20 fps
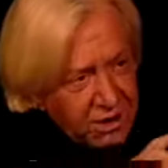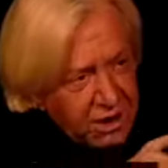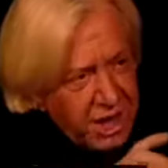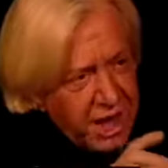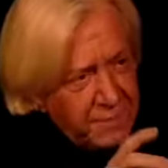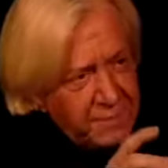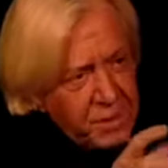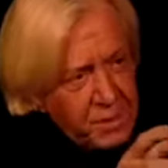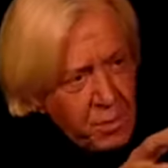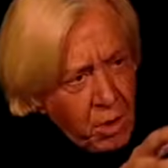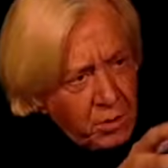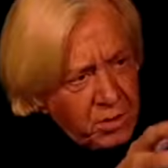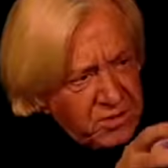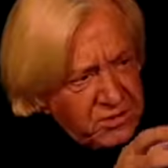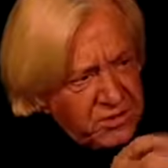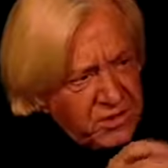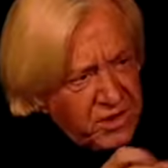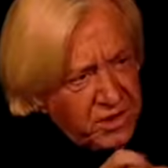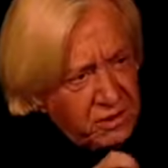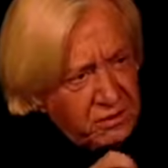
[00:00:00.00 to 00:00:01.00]
Happy
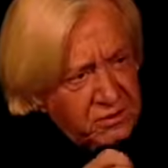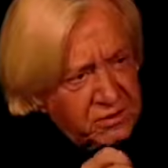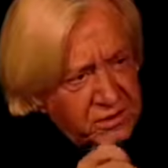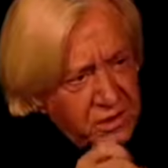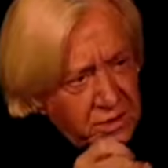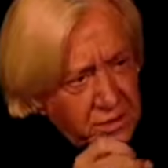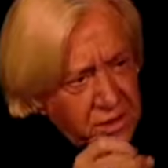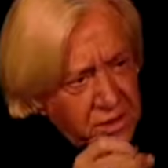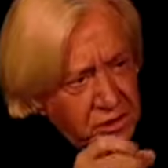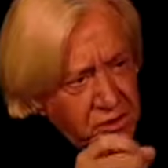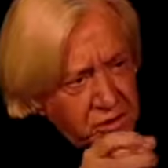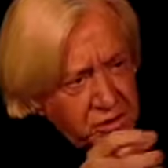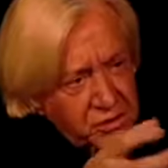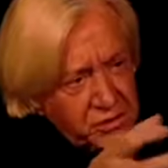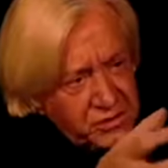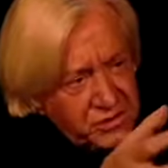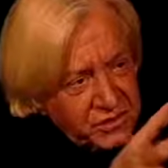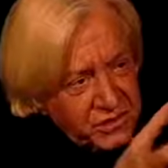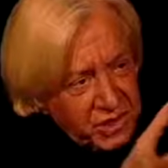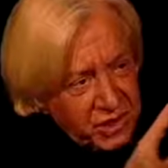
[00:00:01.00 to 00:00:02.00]
moments there. Tell me, could you
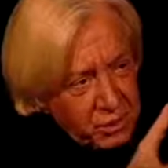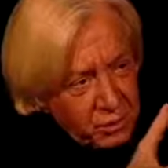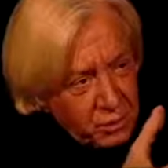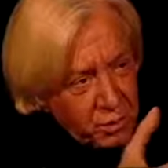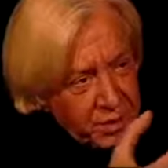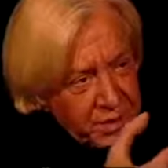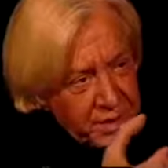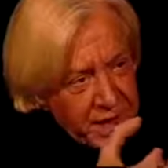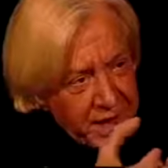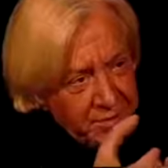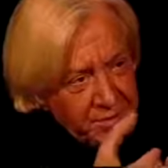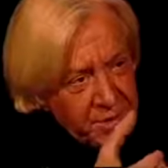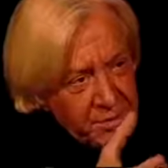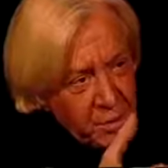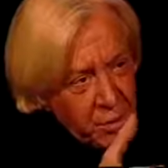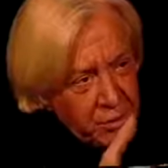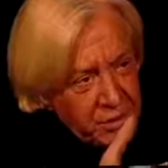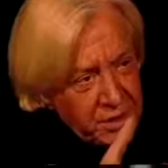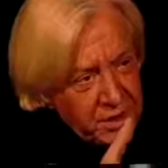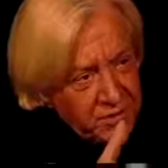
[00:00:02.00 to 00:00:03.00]
share one happy
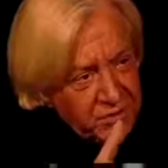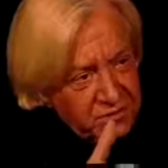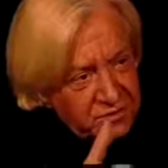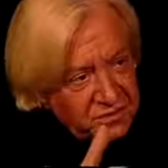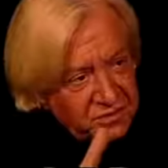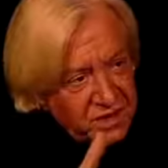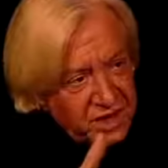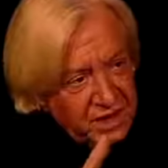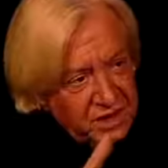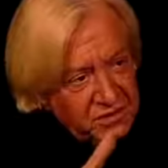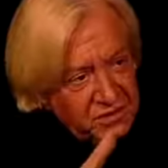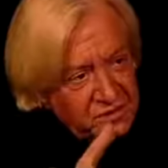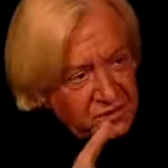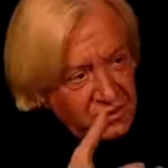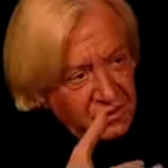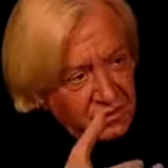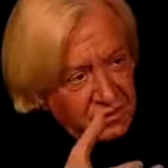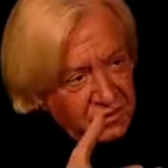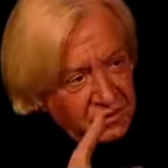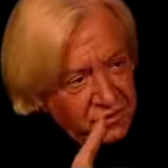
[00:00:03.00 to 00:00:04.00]
moment on the set
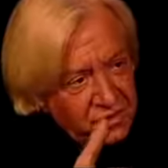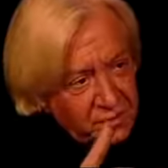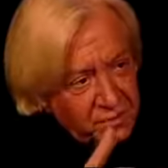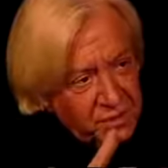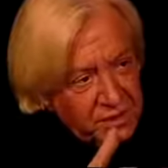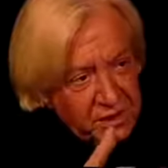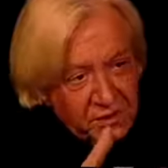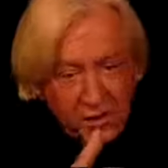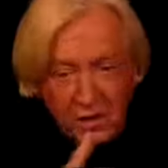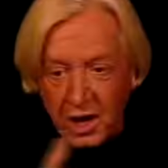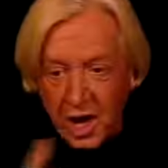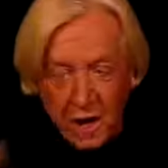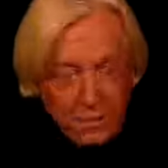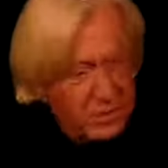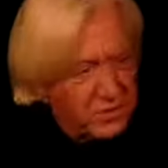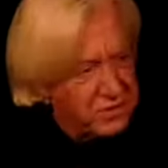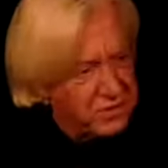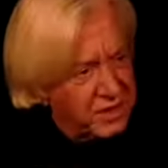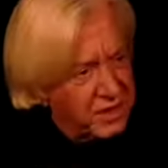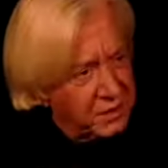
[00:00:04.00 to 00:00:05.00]
or something in the
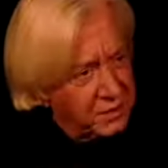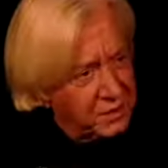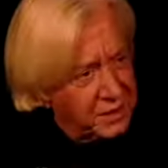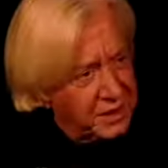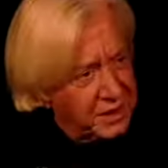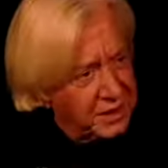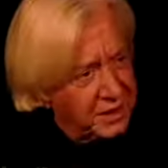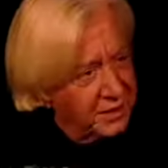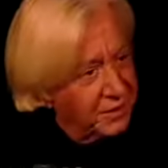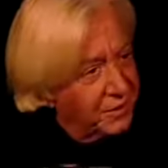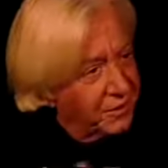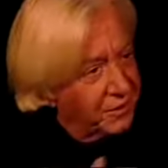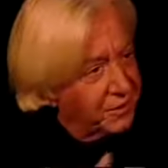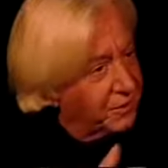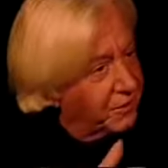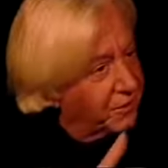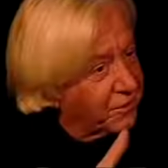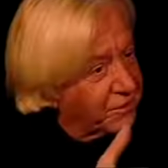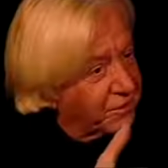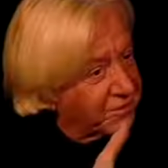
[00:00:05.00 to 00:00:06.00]
commissary
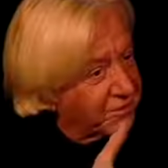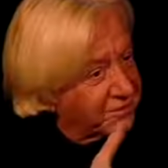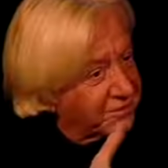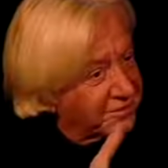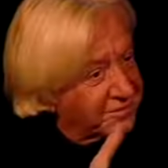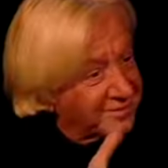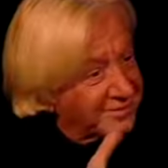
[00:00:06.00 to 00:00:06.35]
or...